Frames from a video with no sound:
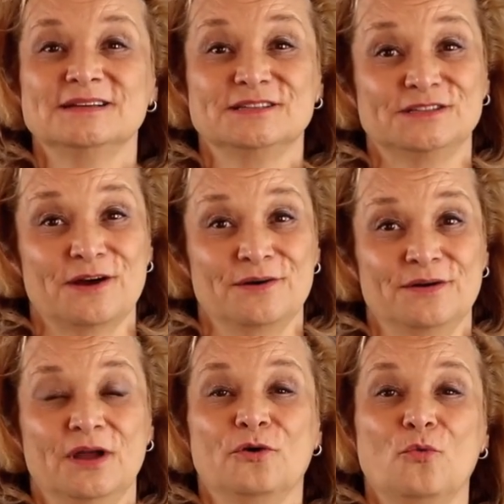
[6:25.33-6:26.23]

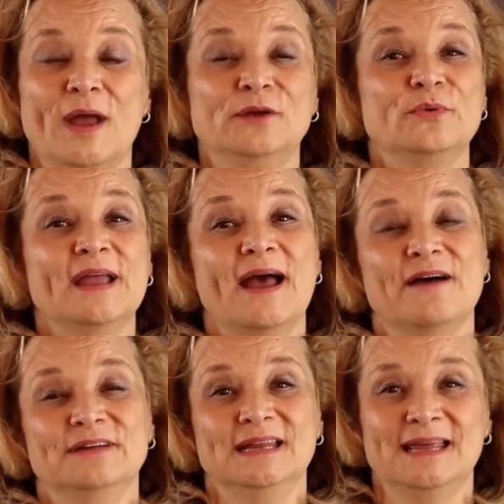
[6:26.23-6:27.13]
So when we
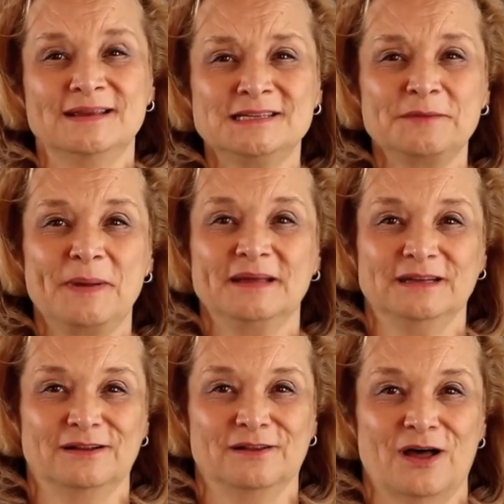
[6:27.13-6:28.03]
have an
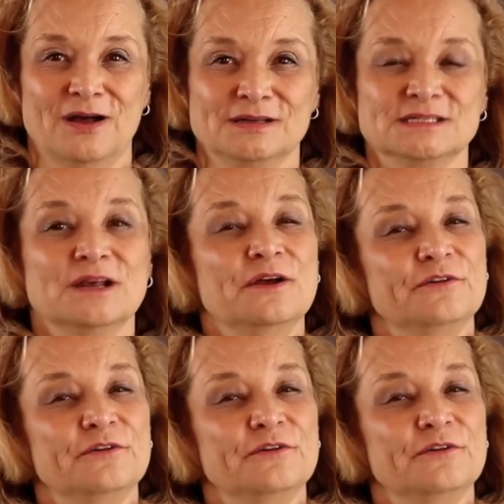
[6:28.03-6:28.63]
independent clause